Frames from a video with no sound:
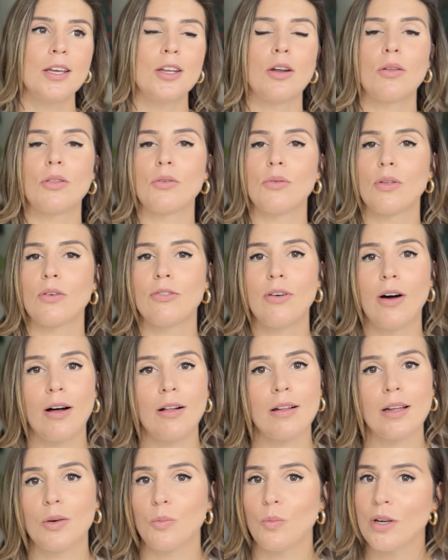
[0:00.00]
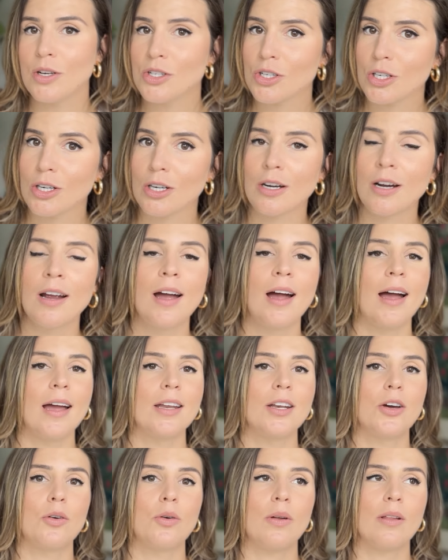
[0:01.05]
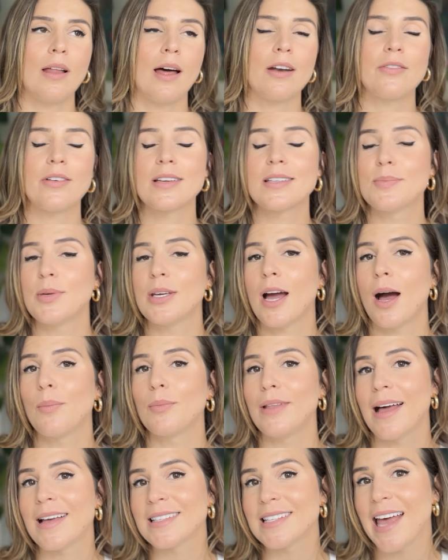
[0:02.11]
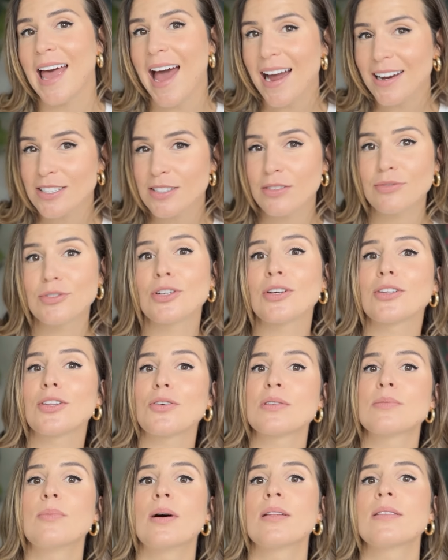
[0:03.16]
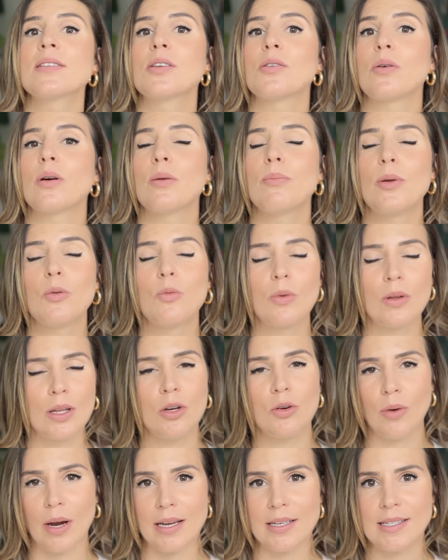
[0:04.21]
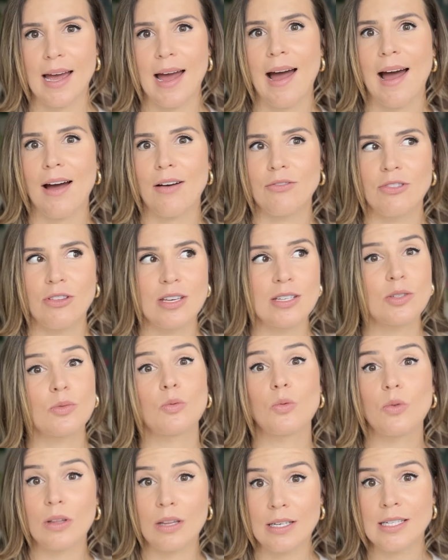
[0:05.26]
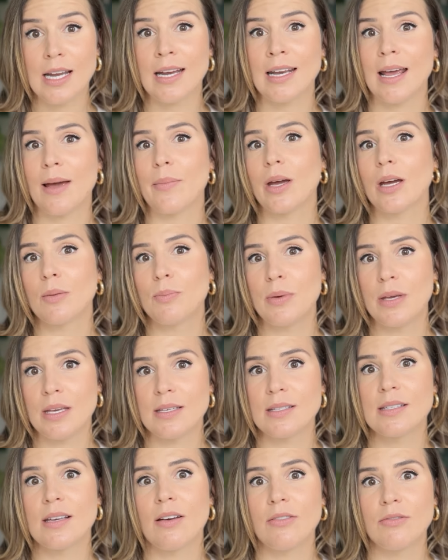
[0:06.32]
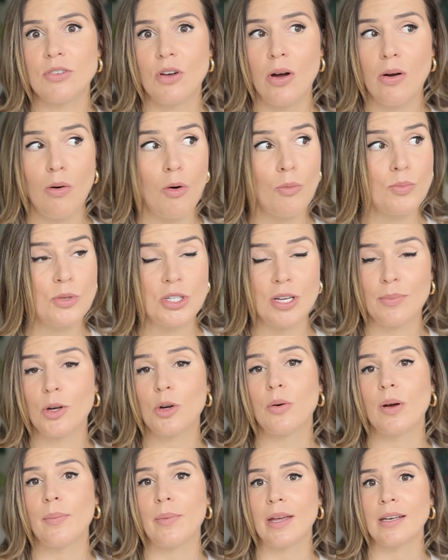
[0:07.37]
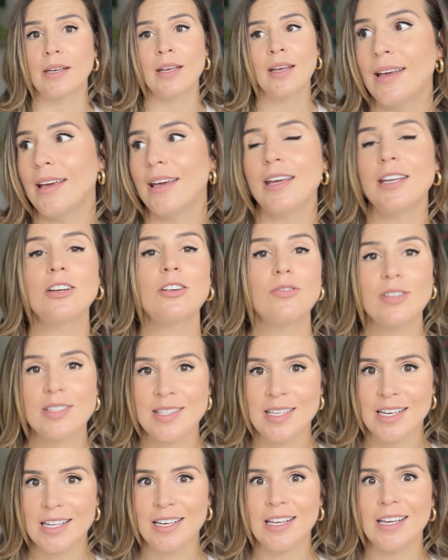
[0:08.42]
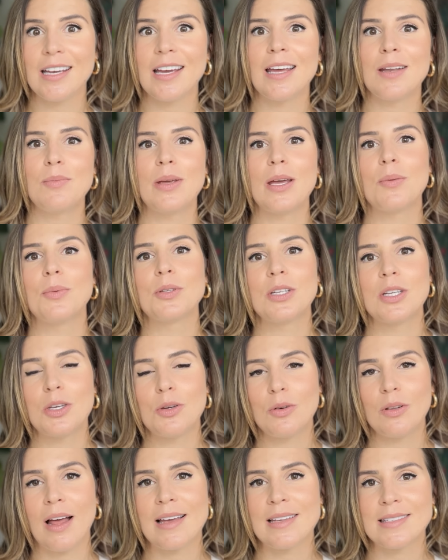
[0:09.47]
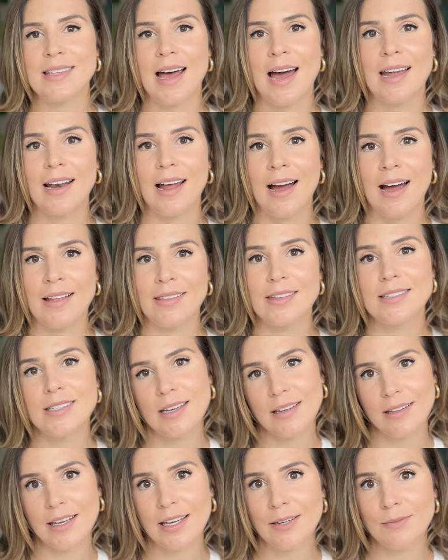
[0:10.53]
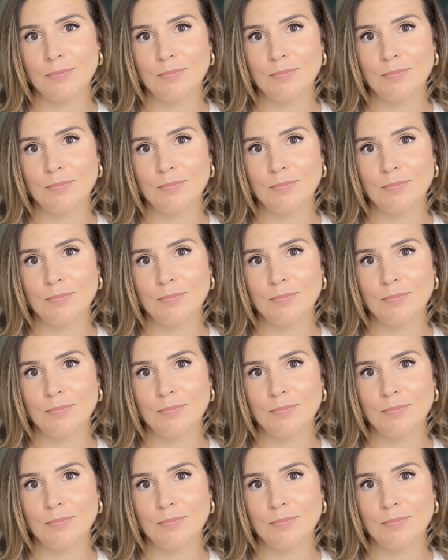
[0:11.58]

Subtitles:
through the fall and winter. I know a lot of us become less active during those months, so it can be really great to have this really dynamic piece of home gym equipment in your vicinity and be able to utilize that on the daily.